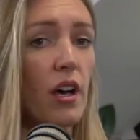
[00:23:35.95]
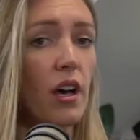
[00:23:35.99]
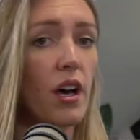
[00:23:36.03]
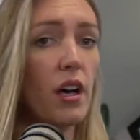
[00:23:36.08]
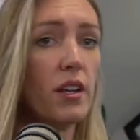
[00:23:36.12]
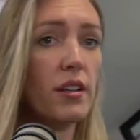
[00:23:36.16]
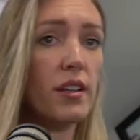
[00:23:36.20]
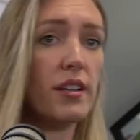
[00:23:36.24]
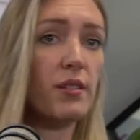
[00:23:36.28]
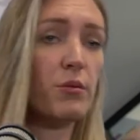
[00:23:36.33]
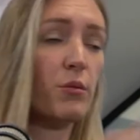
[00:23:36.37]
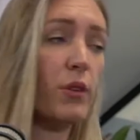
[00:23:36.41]

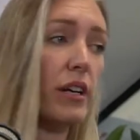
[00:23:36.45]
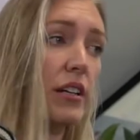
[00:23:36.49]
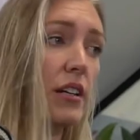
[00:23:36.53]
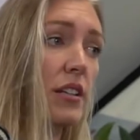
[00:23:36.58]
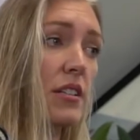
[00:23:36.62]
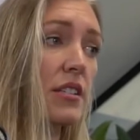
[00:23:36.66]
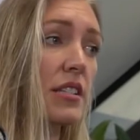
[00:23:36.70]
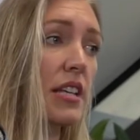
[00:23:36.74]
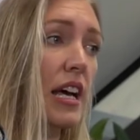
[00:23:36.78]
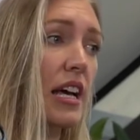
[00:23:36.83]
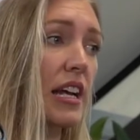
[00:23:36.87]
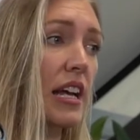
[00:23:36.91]
And then went
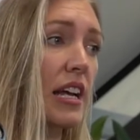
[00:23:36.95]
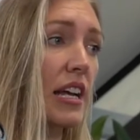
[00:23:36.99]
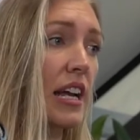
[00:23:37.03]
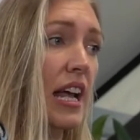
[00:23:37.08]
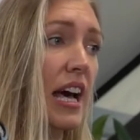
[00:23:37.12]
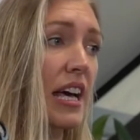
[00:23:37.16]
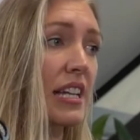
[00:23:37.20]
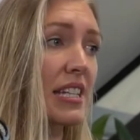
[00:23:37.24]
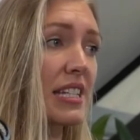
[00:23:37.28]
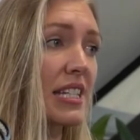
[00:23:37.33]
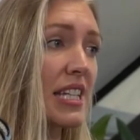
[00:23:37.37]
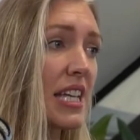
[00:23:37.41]
and it's sat funny.
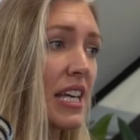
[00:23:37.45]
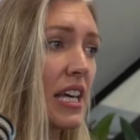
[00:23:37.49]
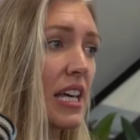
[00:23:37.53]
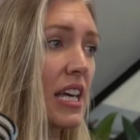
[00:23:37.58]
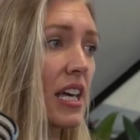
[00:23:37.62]
and had a tea.